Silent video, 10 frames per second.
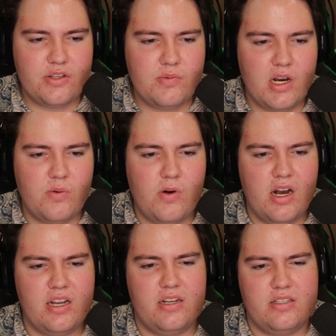what I
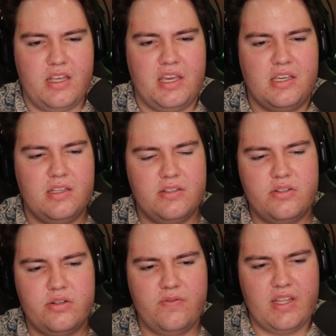wanted is like
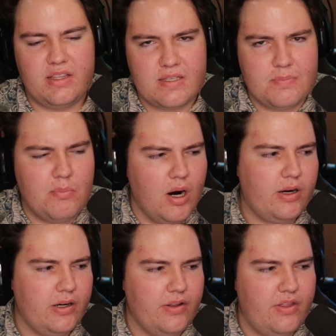sort of like this
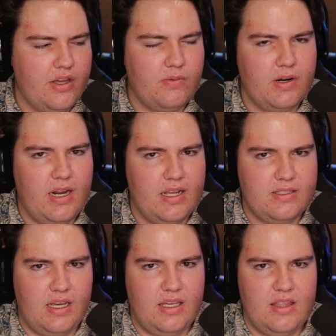marker thing where it has
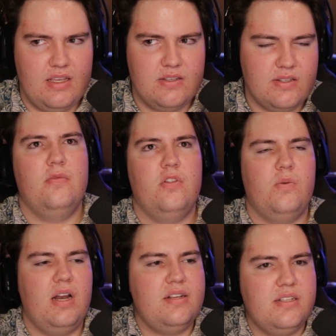
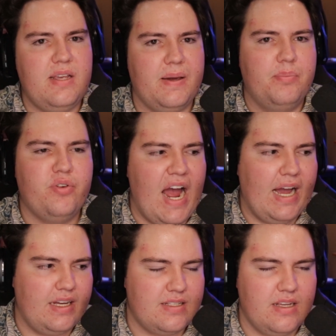these like
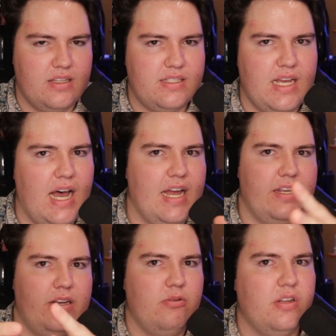brackets on the side
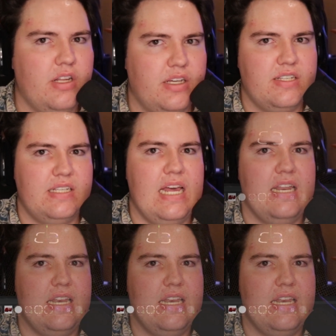and it would extend